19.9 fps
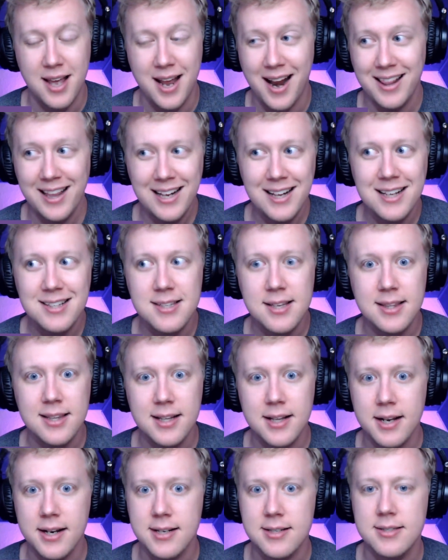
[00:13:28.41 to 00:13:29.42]
And I think that's the
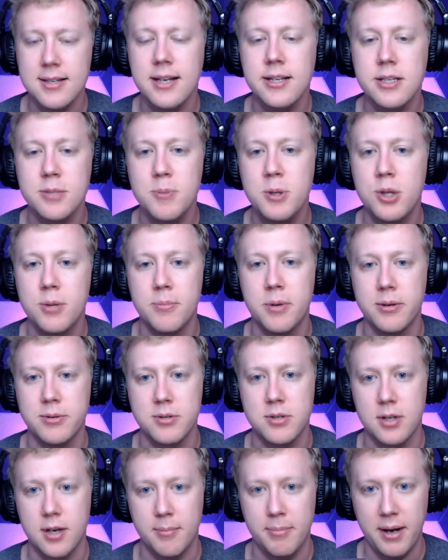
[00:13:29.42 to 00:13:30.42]
thing that excites me the
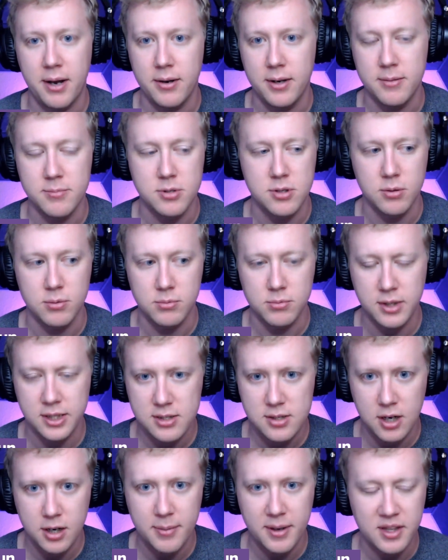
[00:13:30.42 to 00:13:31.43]
most about him. So
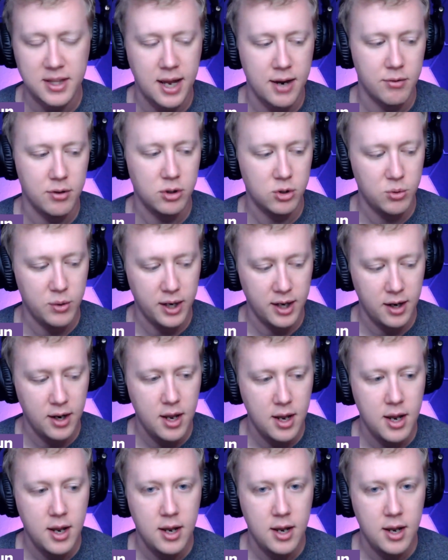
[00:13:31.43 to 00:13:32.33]
let's talk about that real quick.